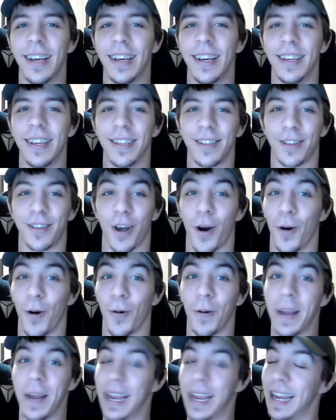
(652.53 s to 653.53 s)

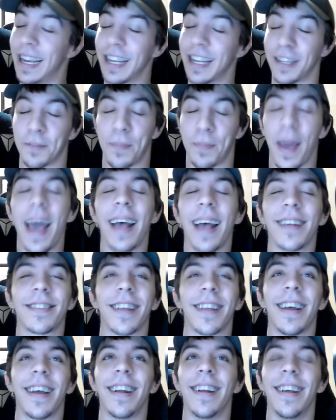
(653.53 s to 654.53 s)
So he gets pissed
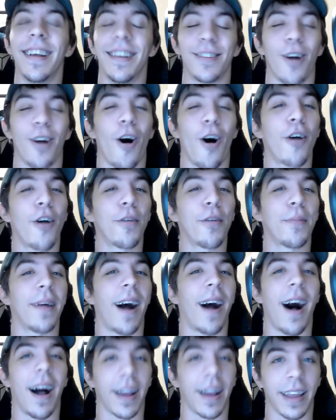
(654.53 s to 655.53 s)
and his armament
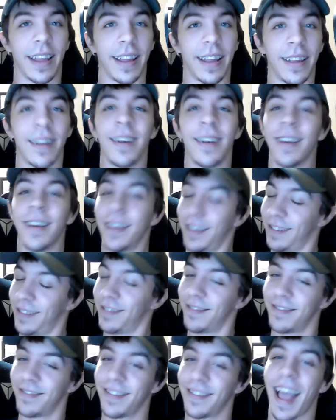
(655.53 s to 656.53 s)
hockey
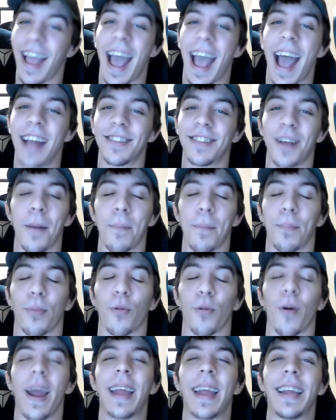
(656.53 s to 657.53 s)
ends up
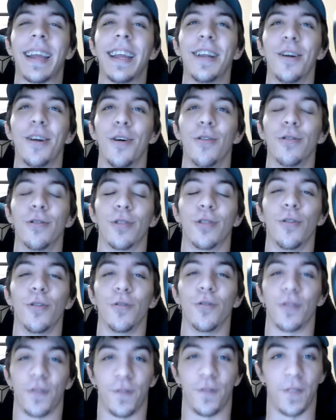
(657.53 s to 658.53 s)
breaking
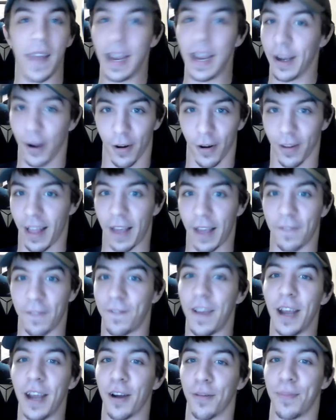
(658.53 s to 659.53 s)
Who's finger, like
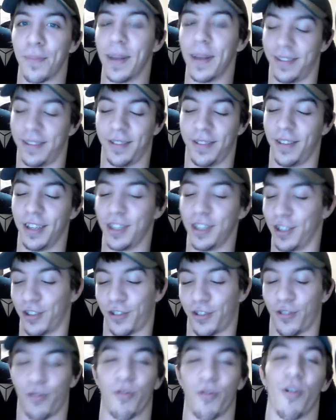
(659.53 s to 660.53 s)
finger pistol, and just
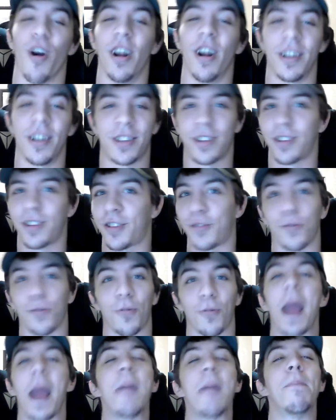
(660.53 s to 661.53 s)
crunch
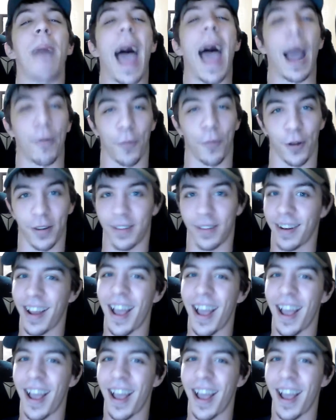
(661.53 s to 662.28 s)
straight backward.